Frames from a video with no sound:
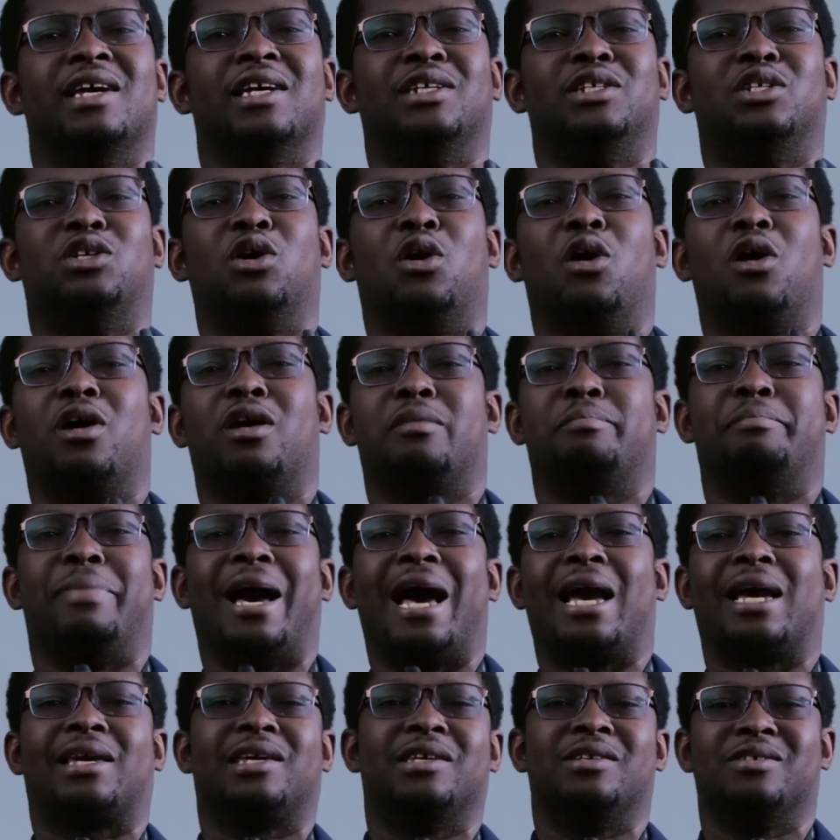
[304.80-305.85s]
a dog
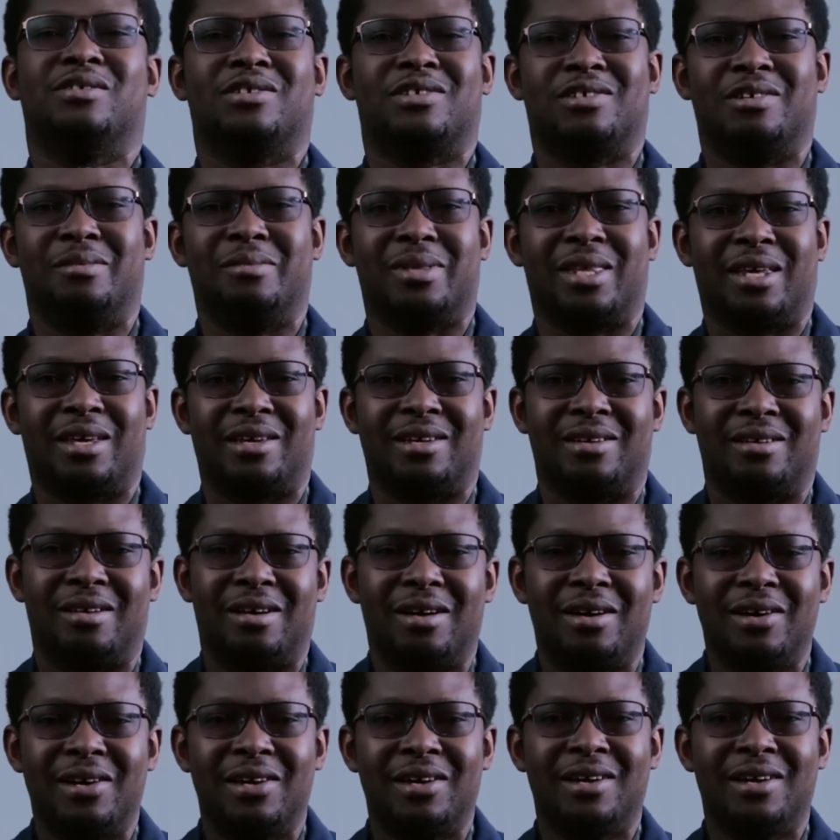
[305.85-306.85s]
barking or something, you know,